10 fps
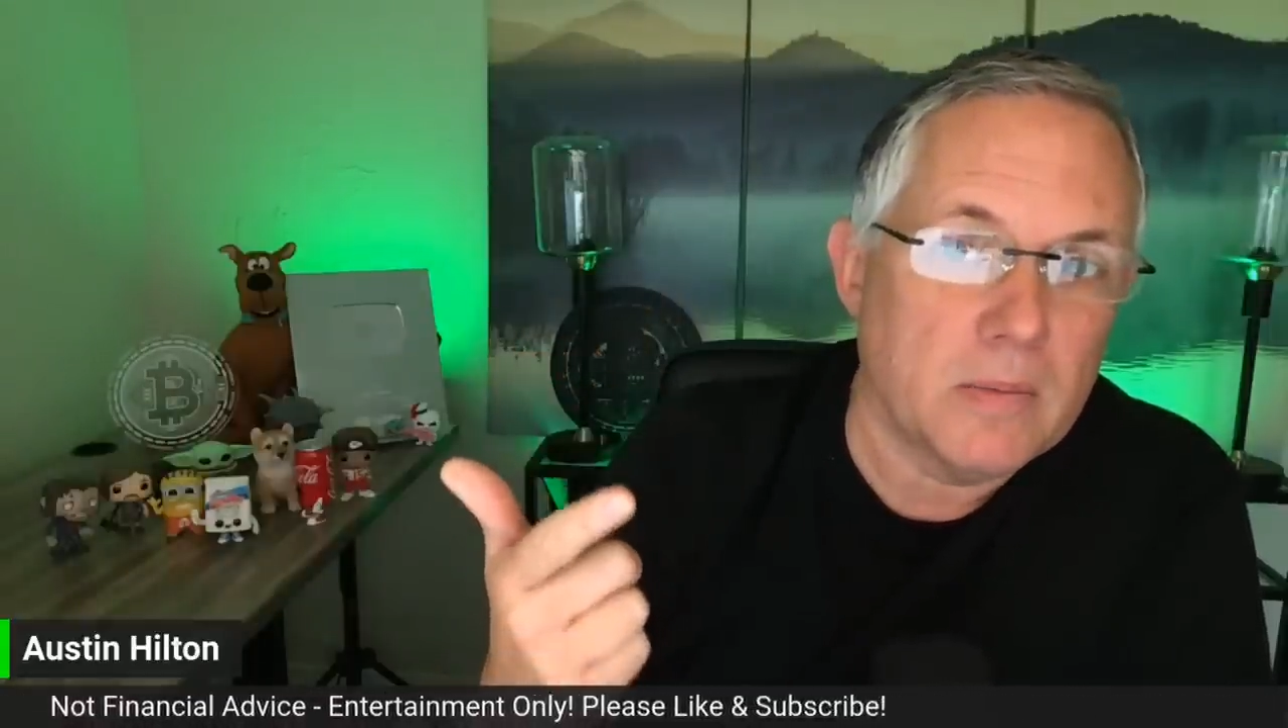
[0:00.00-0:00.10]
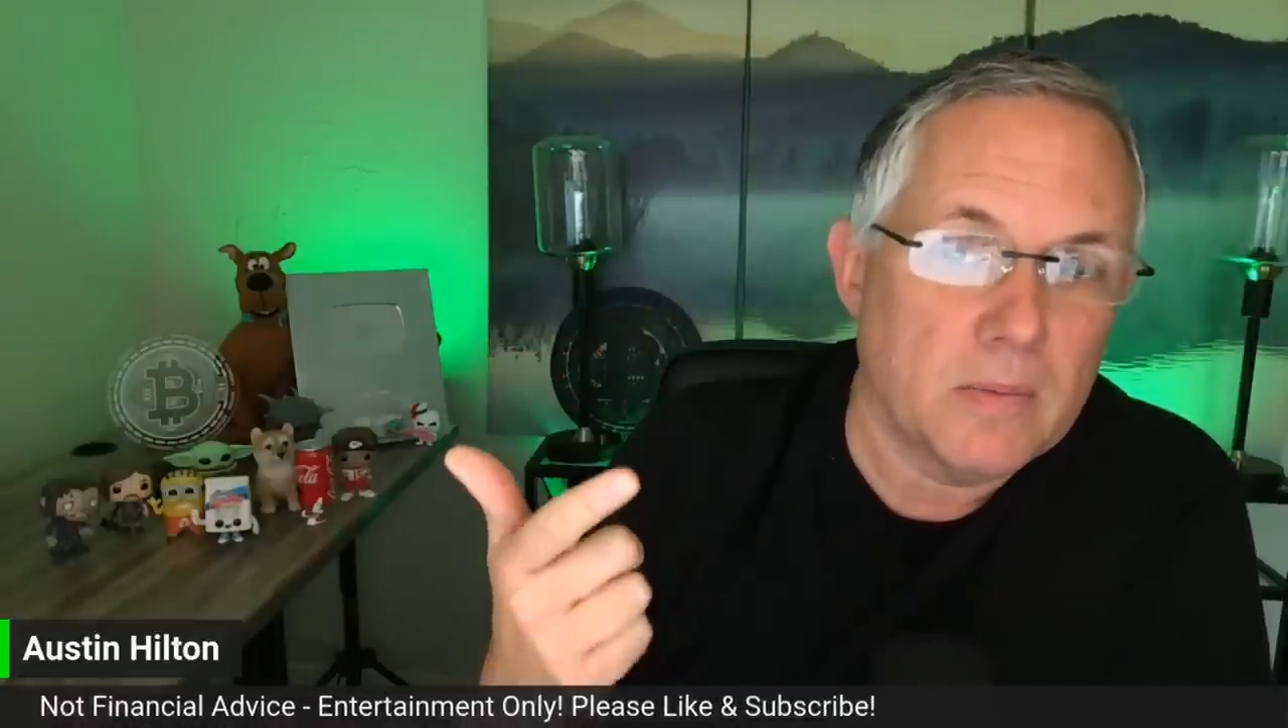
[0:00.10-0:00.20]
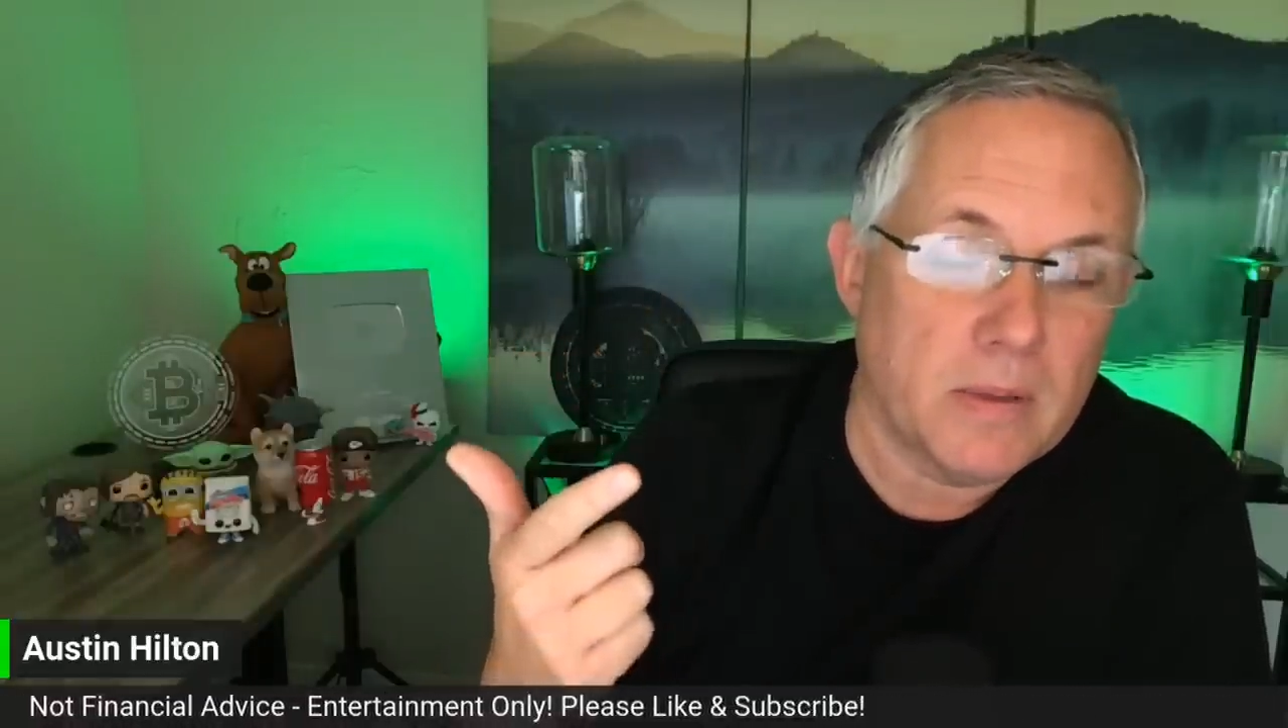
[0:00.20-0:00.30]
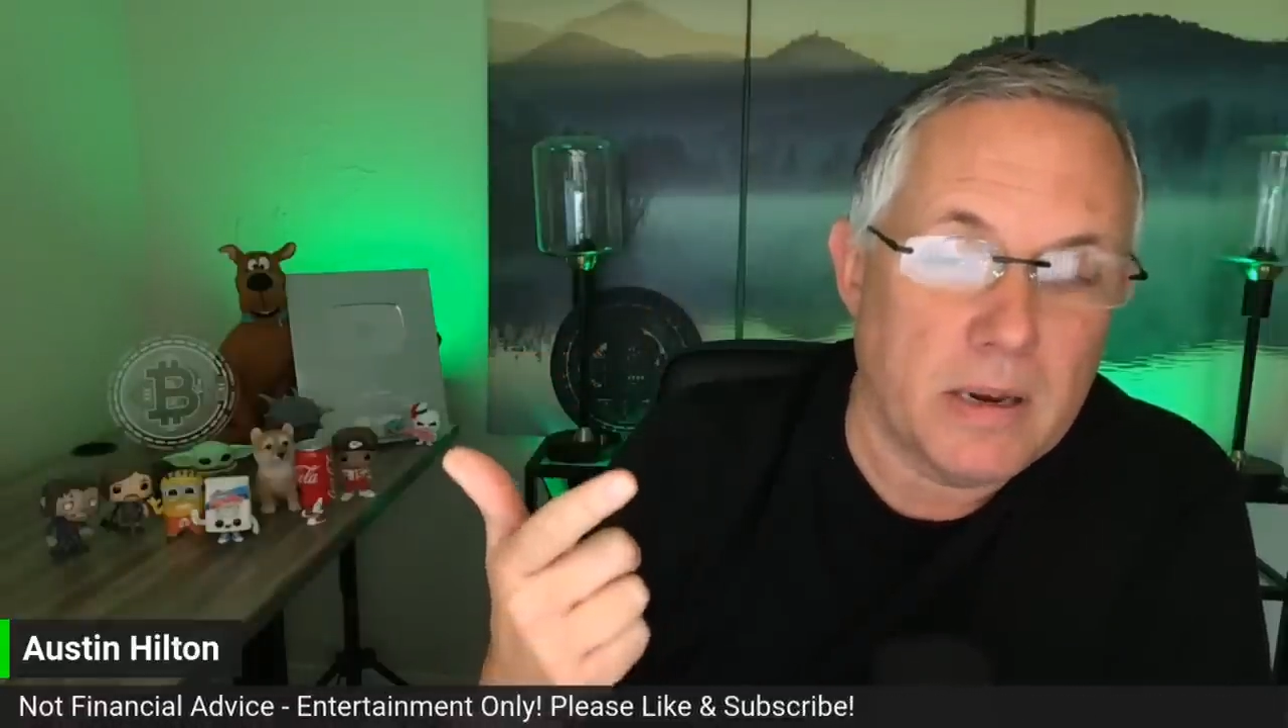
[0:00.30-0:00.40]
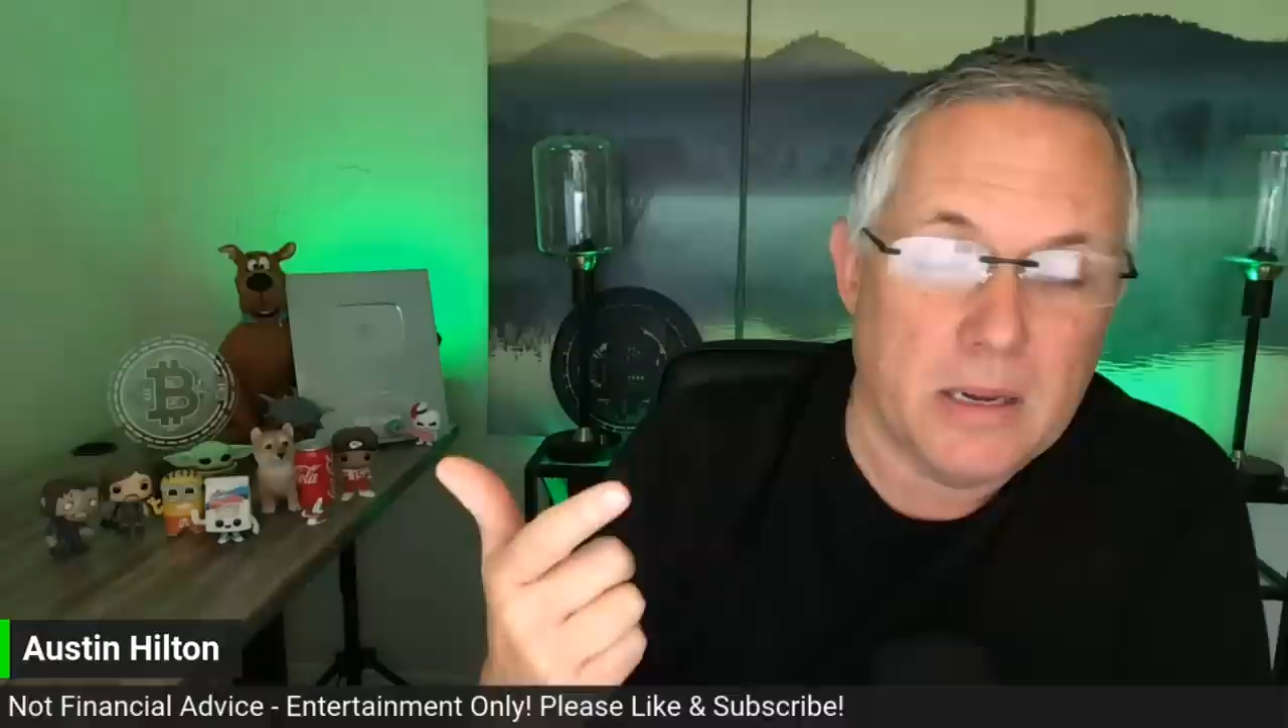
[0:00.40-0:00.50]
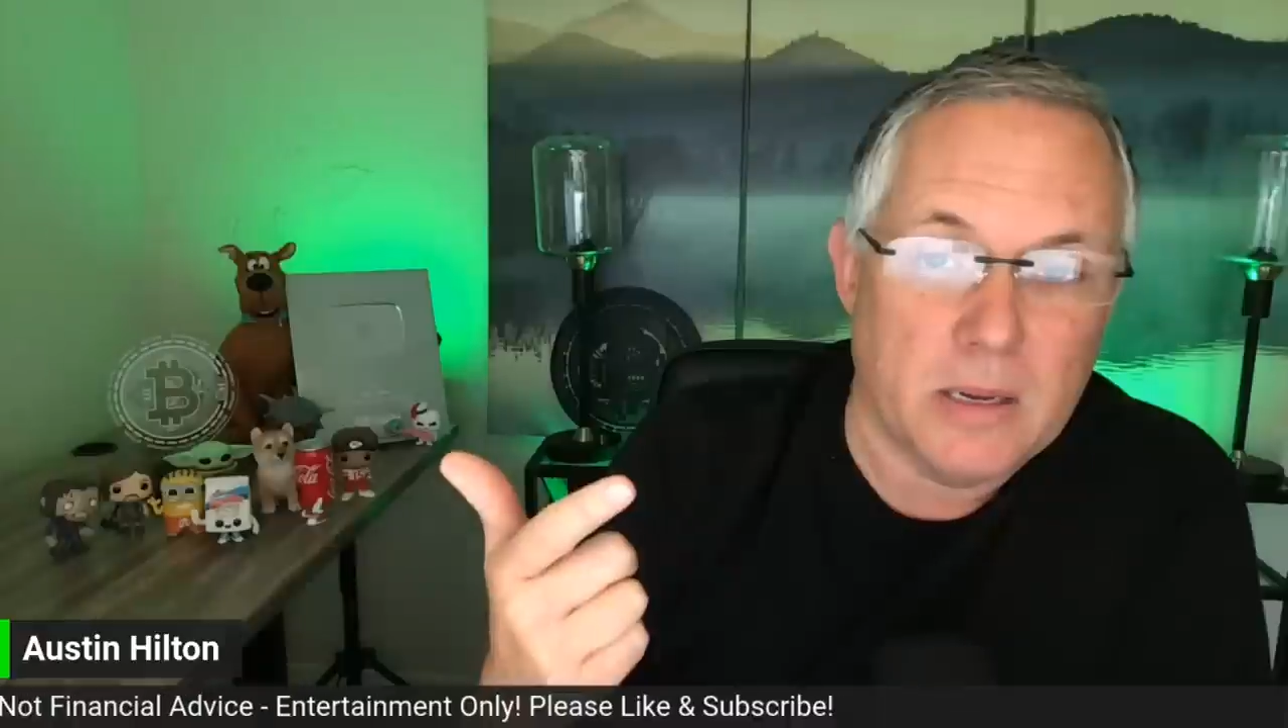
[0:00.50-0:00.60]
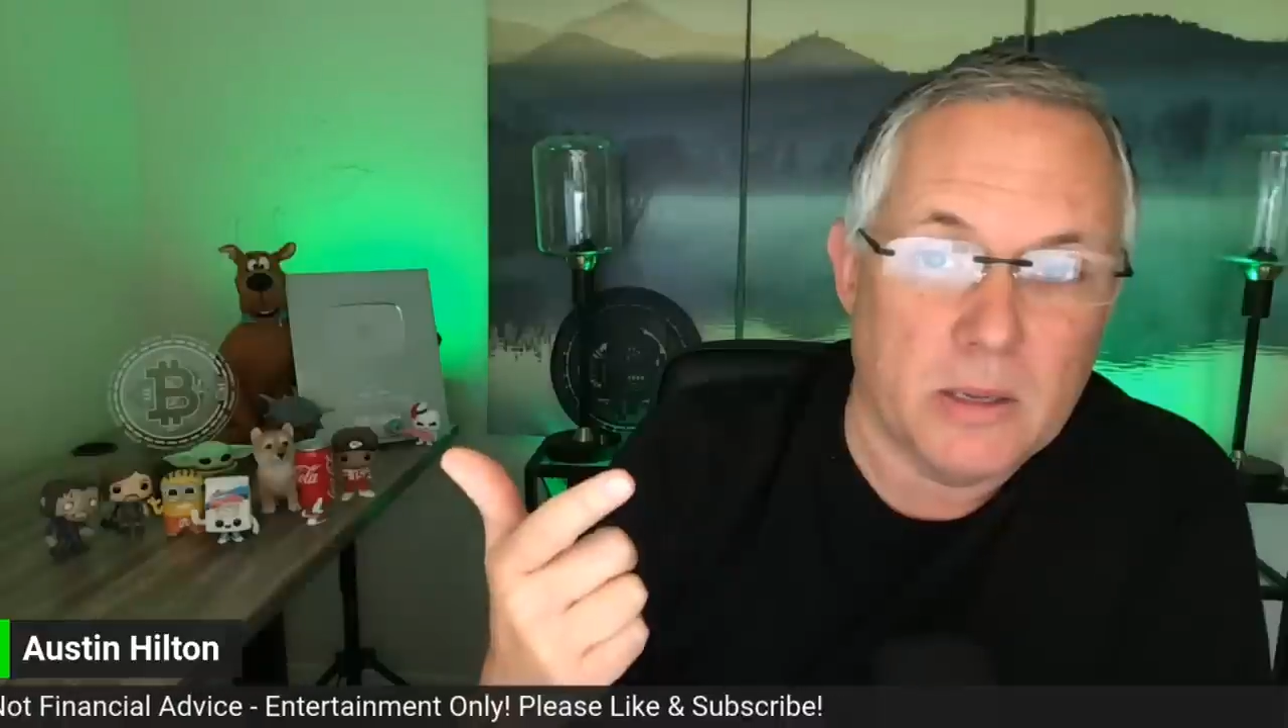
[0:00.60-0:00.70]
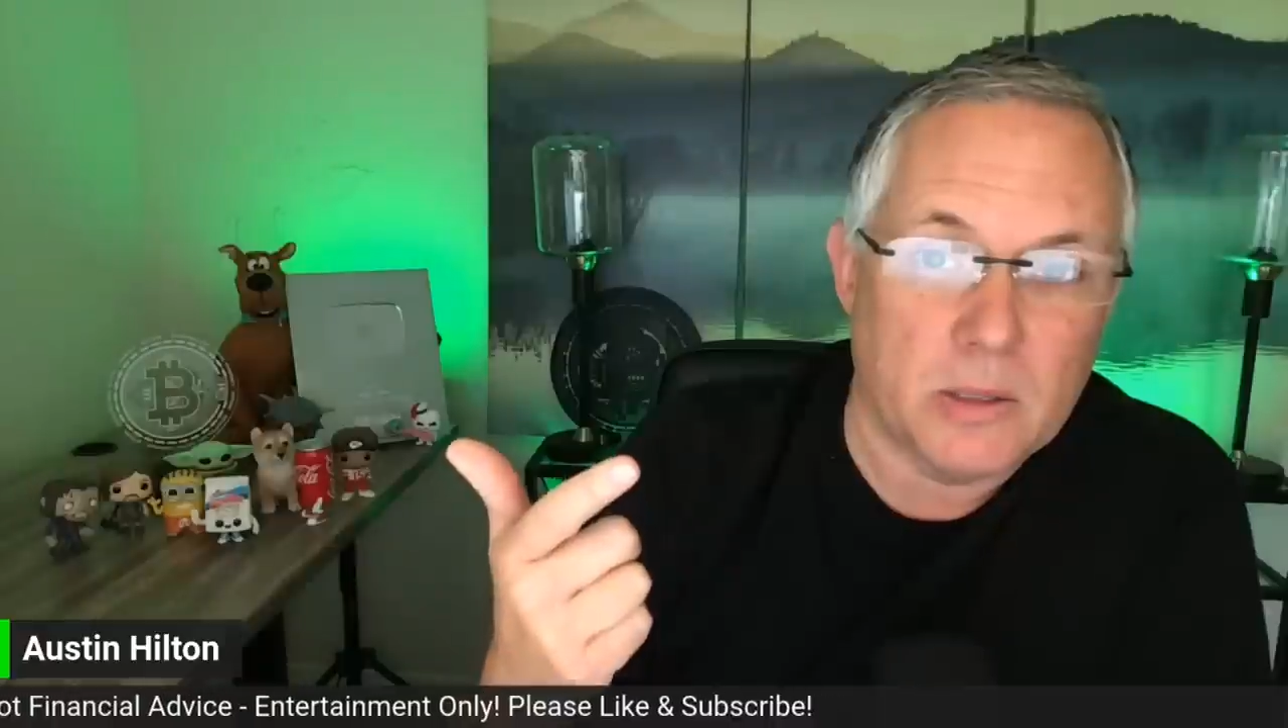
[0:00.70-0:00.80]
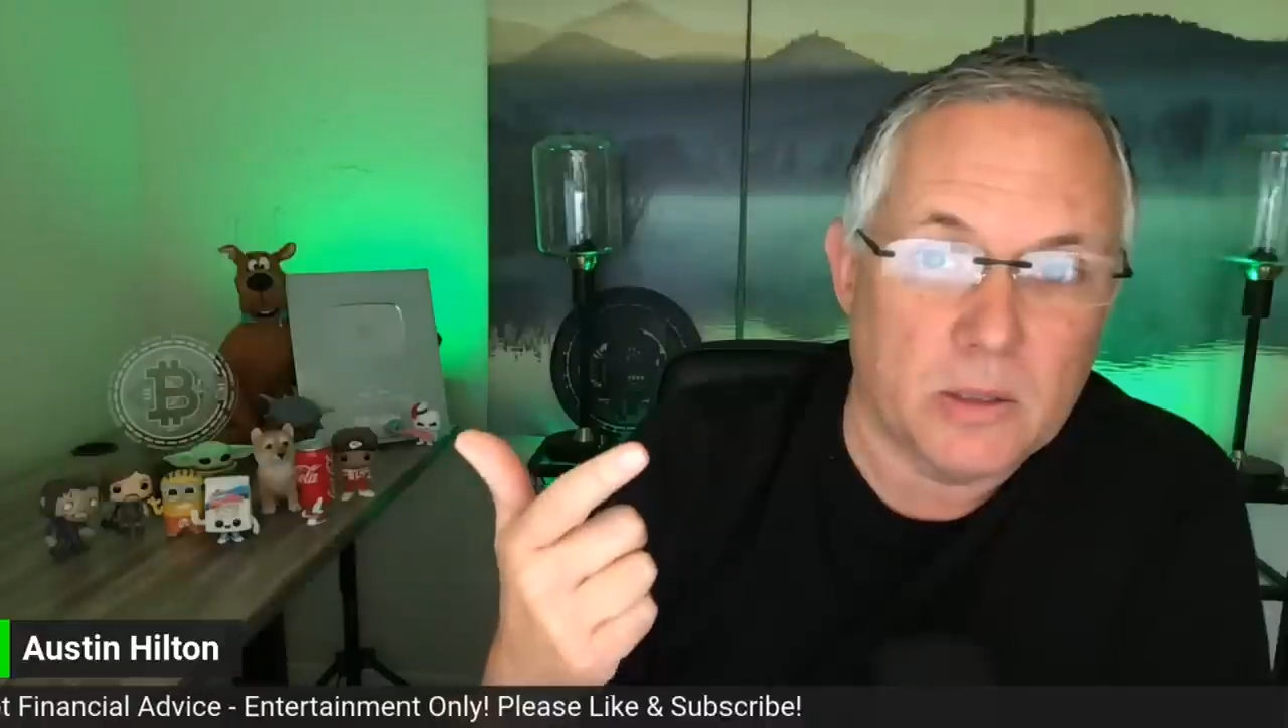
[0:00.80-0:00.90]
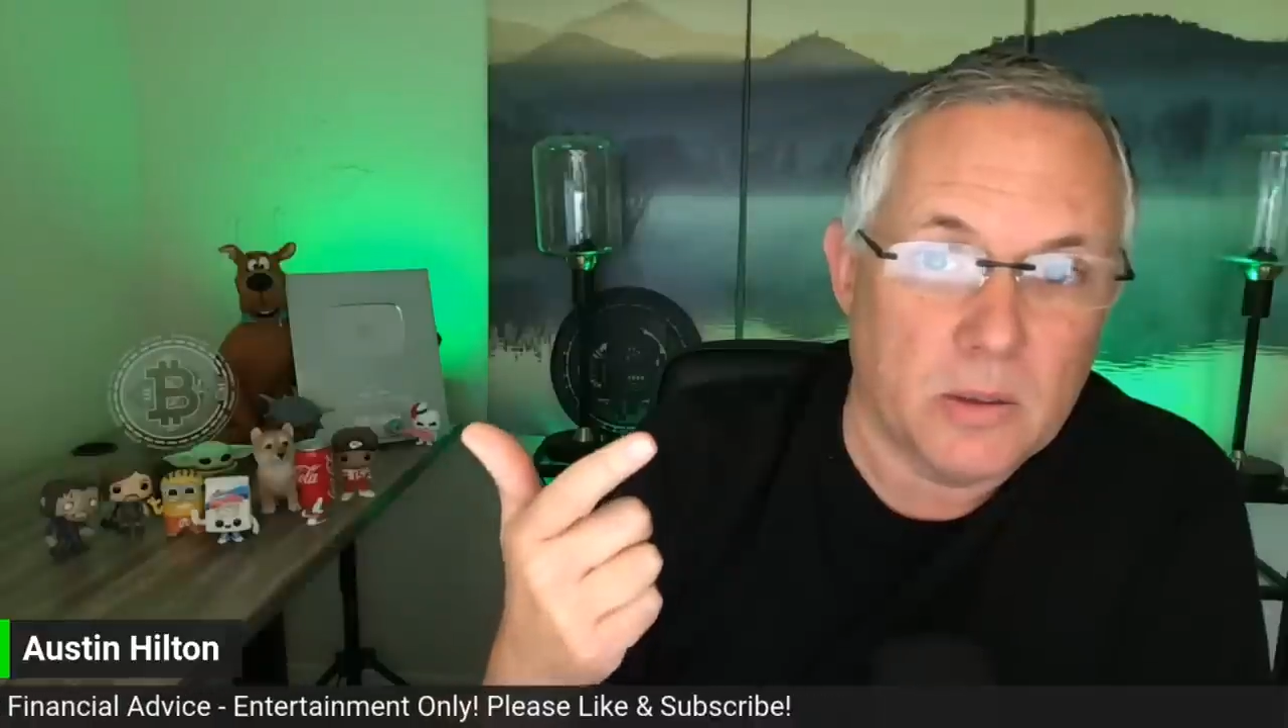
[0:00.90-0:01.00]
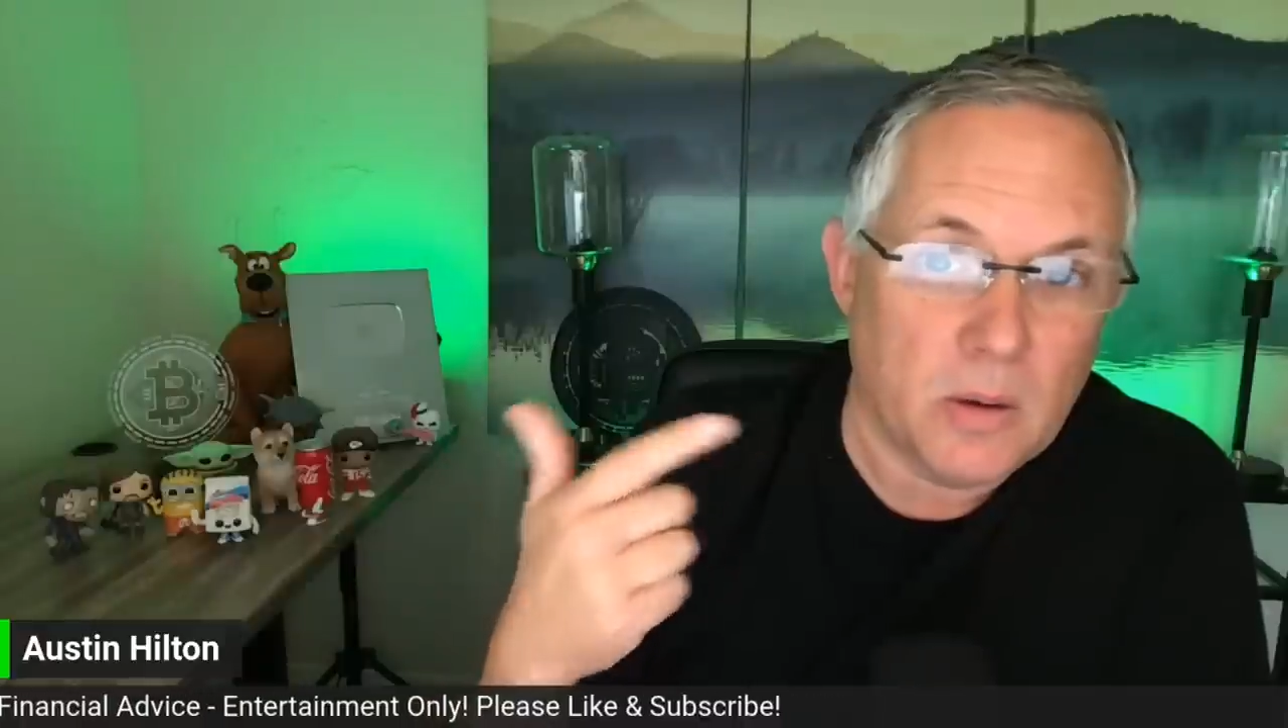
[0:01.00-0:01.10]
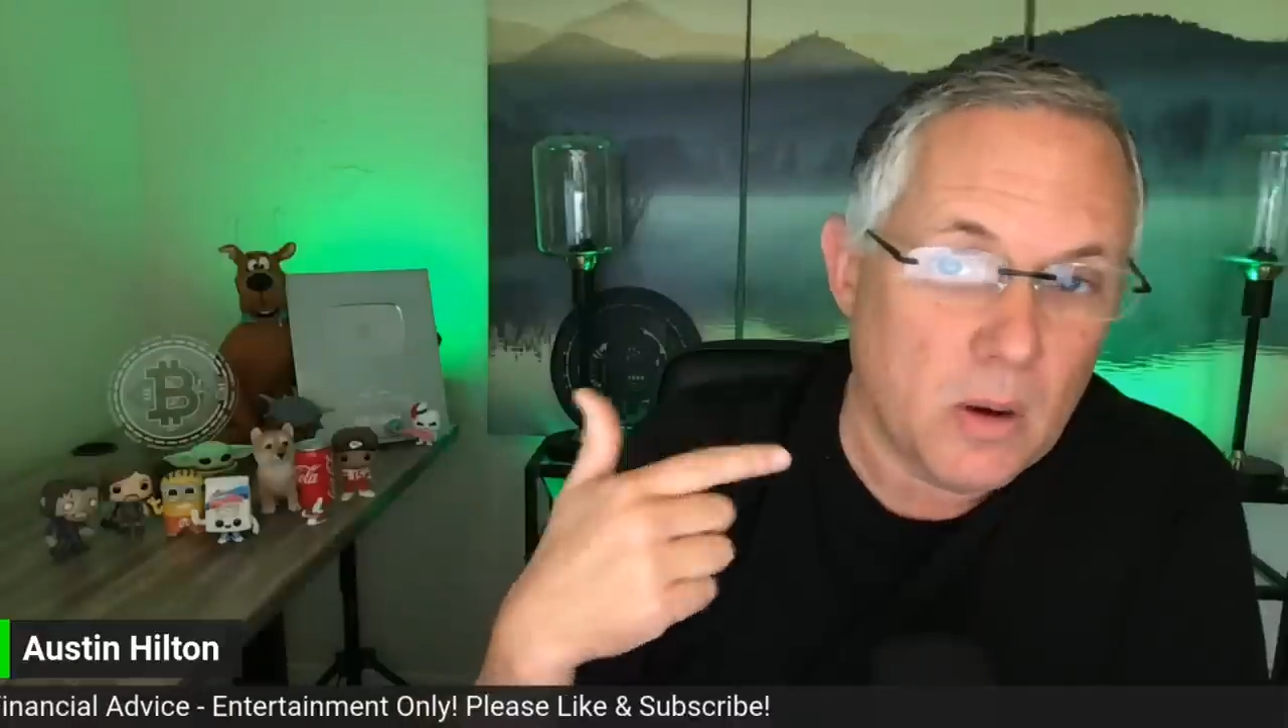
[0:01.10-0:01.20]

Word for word: that is